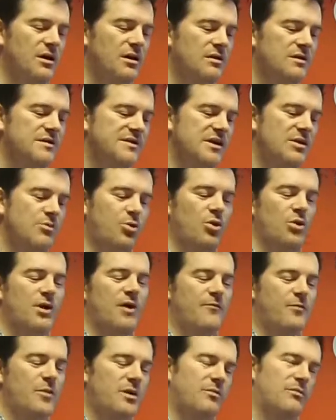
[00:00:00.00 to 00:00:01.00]
the Singapore
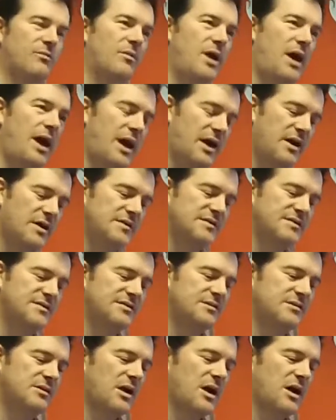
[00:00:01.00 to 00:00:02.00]
government
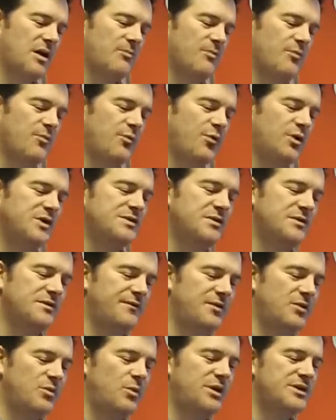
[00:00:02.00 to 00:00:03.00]
has resource
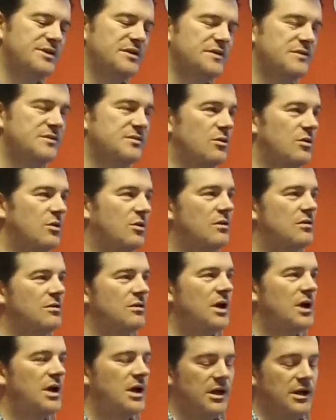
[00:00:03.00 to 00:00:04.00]
view widgets or
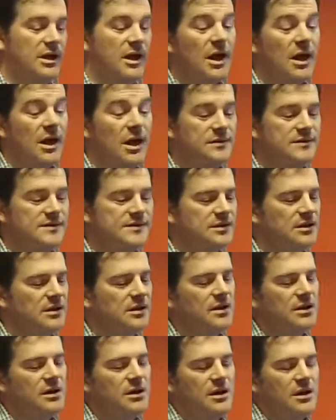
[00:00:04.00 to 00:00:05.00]
cards
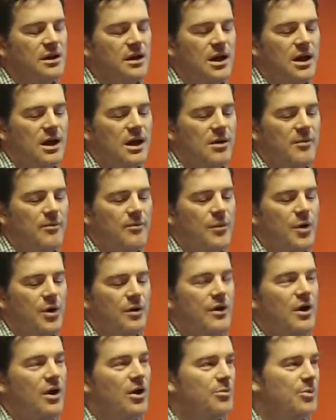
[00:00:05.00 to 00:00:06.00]
on
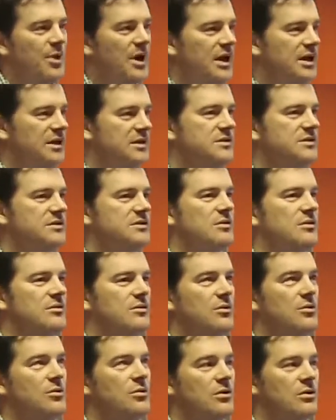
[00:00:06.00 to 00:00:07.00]
the homepage, on the
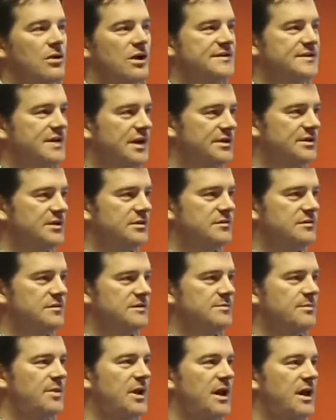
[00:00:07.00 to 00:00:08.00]

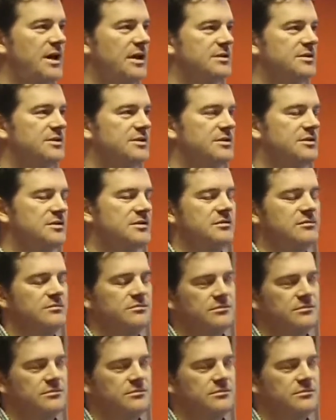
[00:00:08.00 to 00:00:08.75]
organisations page,